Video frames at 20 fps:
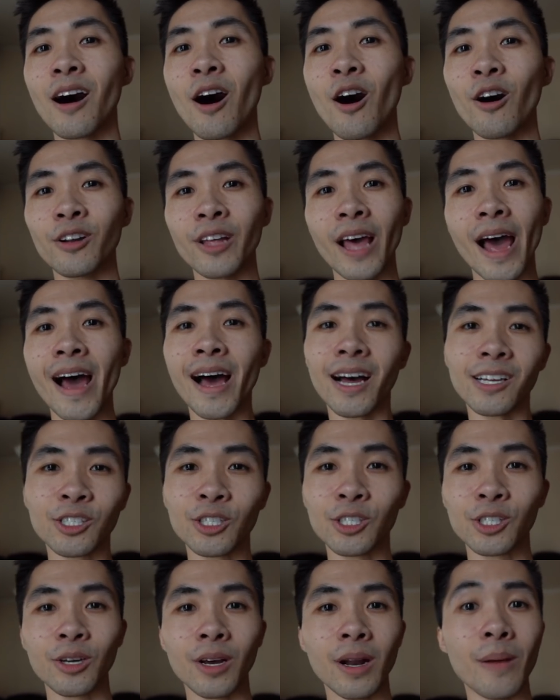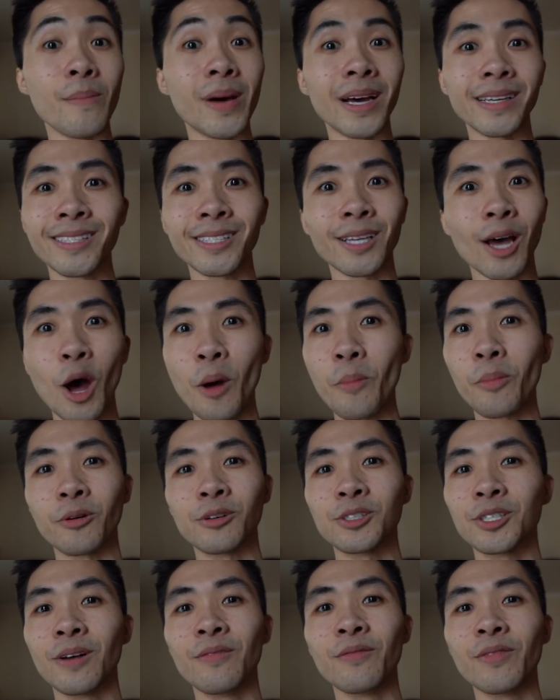are the ads just gonna mess up or
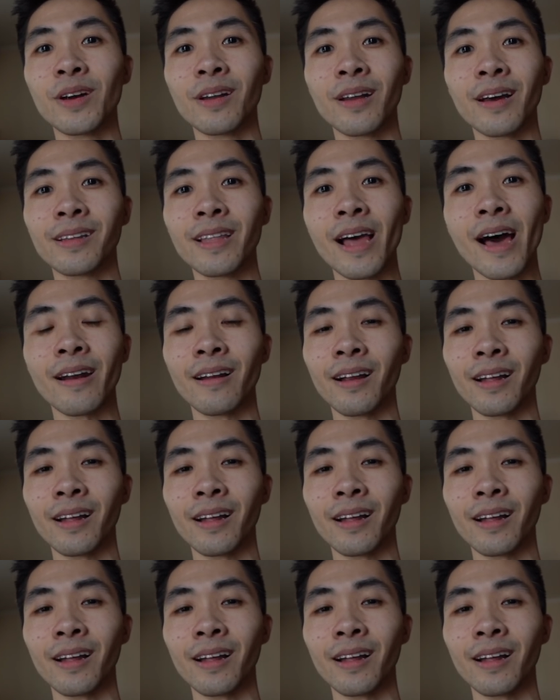something like that?